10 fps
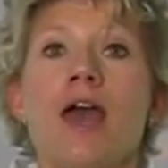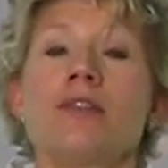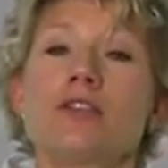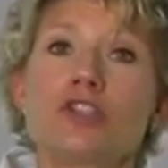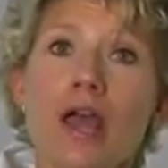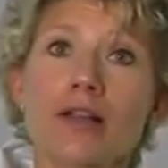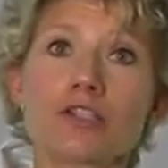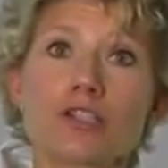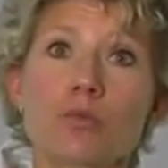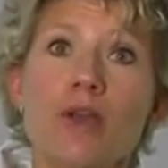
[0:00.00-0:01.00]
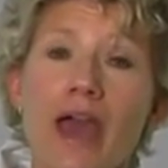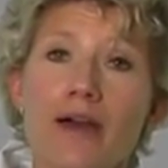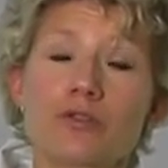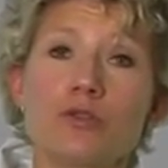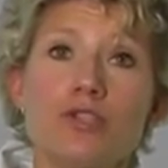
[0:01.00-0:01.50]
And the challenge that we
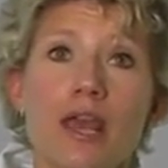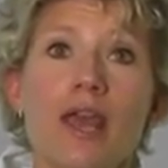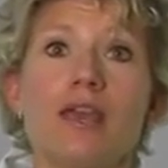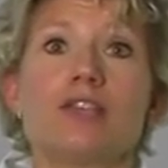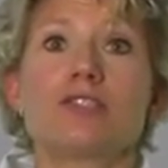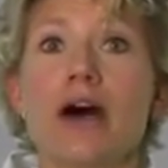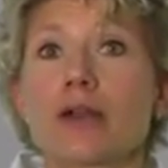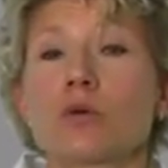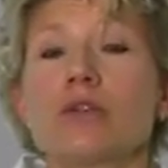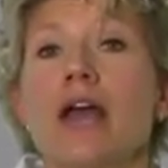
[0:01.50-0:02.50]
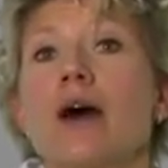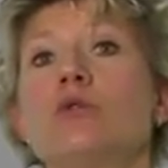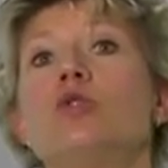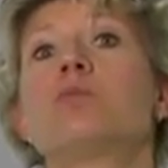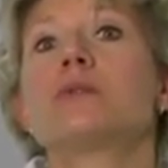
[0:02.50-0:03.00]
have today is not only
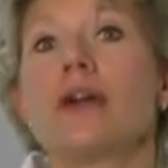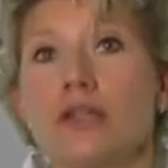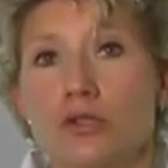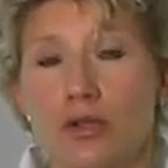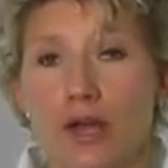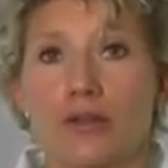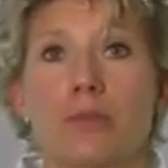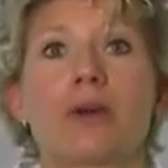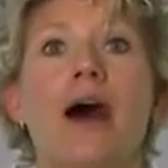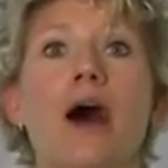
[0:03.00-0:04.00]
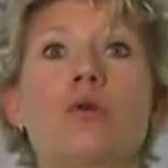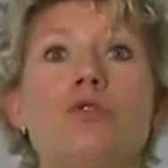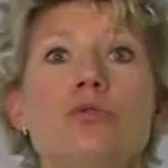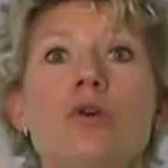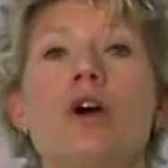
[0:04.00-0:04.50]
how to play together, but how
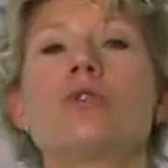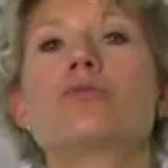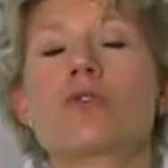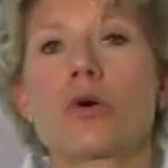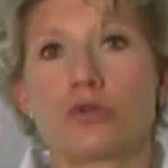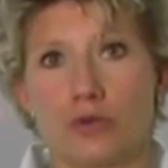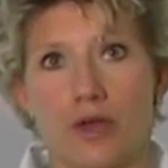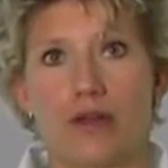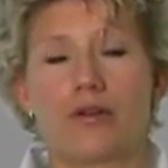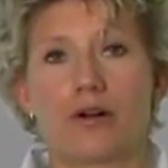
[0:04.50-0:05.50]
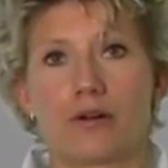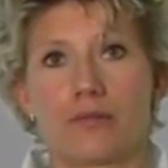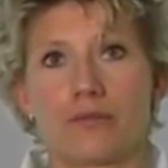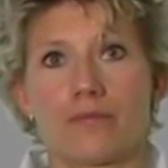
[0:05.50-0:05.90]
to grow together.